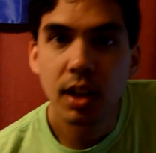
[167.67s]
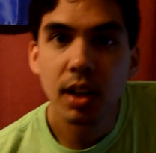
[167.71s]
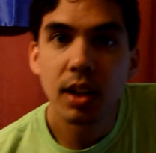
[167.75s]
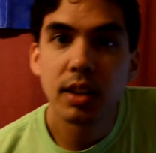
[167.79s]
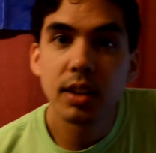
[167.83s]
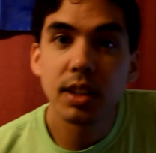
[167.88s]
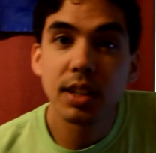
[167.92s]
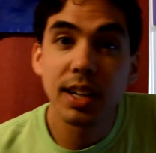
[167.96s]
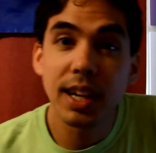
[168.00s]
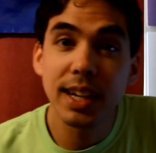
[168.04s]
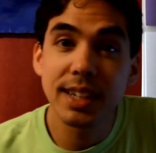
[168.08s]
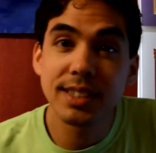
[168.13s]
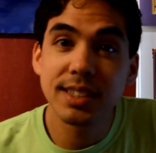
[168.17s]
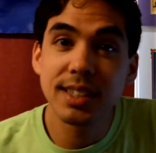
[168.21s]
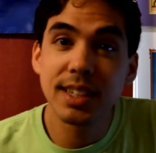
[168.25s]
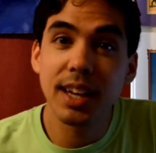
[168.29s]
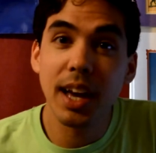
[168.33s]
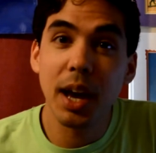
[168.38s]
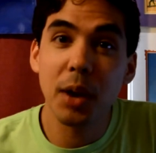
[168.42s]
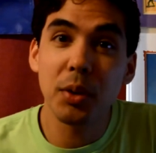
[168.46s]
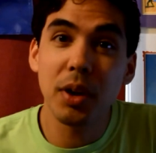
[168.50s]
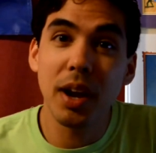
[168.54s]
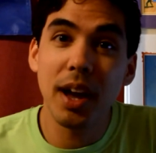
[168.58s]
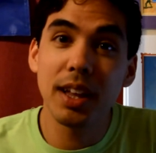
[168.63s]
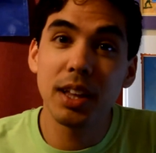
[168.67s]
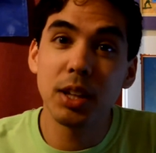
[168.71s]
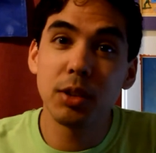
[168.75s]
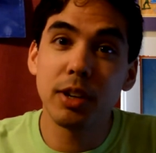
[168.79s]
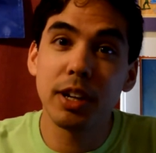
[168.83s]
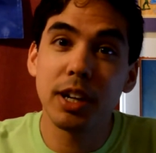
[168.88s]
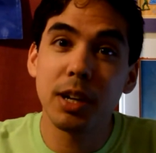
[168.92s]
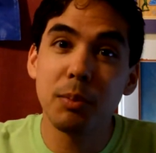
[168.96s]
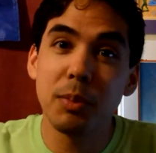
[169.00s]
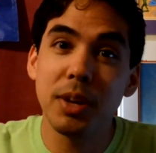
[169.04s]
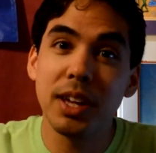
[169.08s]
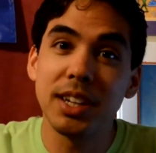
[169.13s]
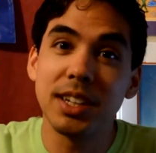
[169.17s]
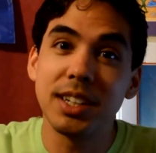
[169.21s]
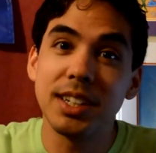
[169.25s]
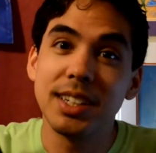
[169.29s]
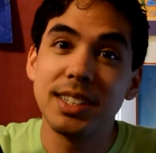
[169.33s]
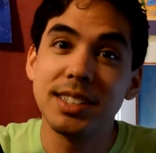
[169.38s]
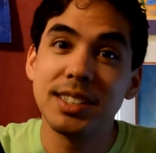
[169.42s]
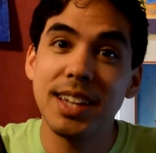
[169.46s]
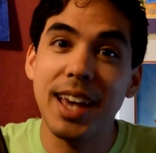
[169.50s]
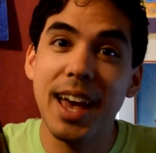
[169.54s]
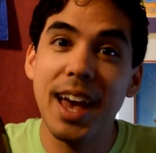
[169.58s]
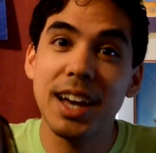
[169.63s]
The next thing I would highly recommend
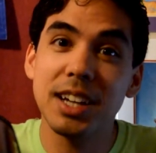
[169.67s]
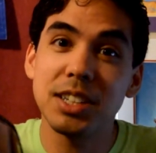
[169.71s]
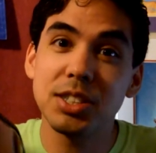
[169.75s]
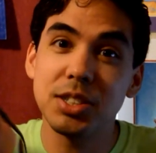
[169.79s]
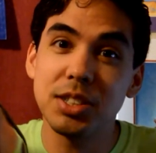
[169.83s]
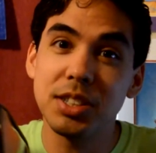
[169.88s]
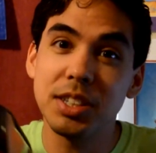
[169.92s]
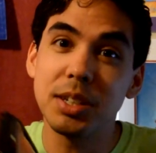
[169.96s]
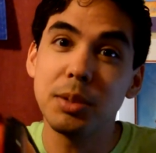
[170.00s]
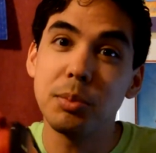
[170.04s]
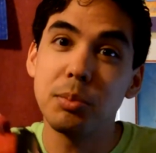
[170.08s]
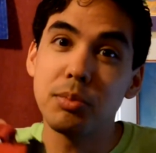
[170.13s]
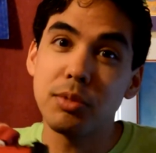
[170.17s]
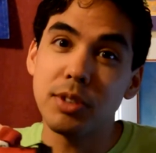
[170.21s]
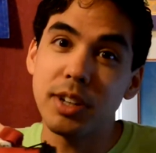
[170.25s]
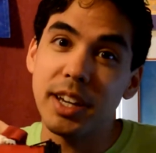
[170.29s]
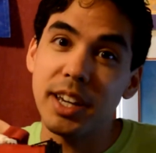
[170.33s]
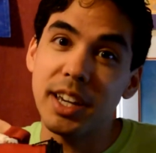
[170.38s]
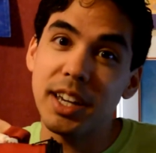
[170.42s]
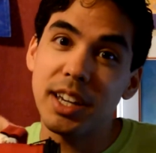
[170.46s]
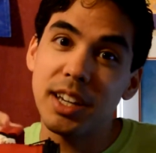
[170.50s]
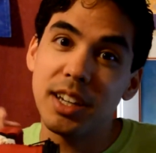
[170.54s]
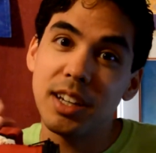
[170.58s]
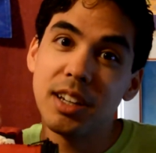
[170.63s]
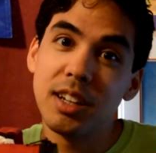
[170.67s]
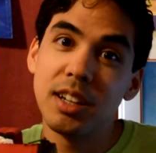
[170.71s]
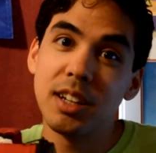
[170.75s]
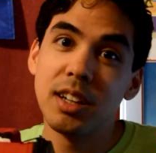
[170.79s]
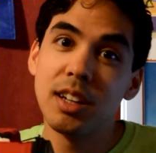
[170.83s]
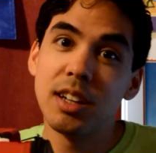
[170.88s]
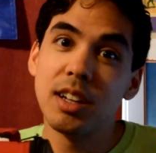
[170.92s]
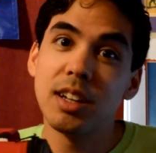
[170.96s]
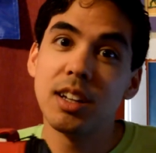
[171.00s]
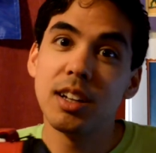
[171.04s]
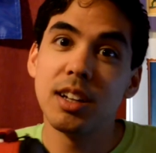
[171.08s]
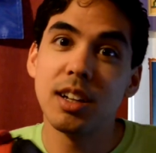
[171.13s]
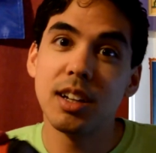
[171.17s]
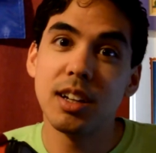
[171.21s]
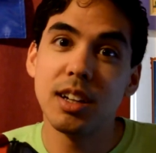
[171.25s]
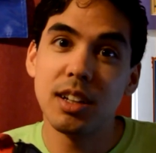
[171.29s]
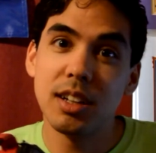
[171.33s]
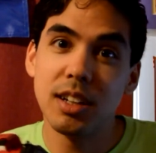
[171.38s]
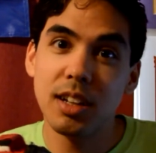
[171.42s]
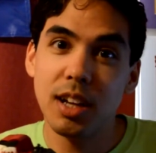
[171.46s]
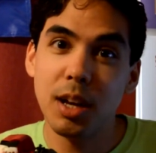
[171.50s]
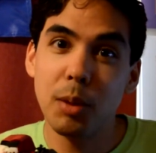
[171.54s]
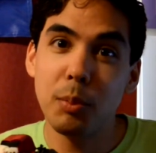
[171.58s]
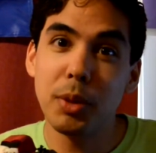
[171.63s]
is actually bringing
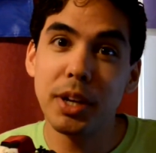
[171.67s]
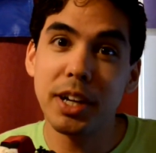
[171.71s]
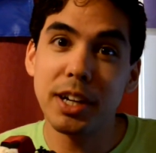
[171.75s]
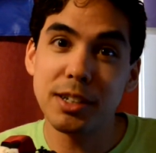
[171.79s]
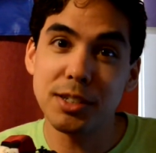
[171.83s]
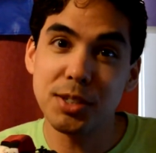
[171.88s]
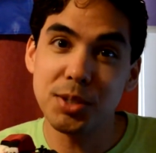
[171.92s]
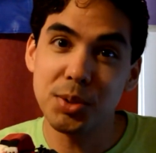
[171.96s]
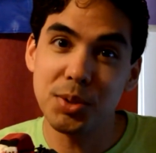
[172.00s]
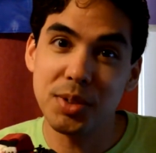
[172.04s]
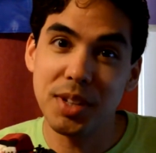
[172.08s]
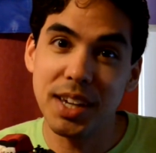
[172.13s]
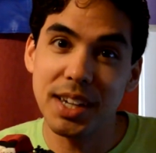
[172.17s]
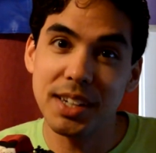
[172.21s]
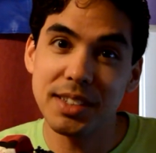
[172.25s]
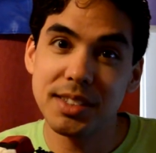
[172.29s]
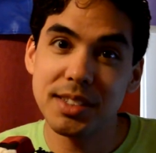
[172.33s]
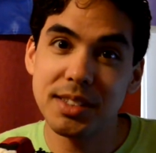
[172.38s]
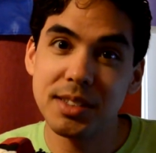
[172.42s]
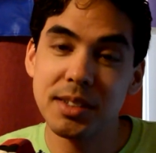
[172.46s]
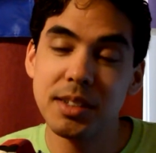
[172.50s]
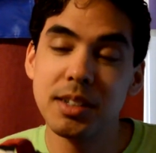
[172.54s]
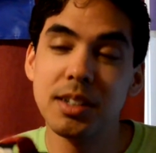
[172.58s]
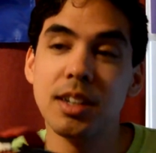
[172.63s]
a bigger suitcase.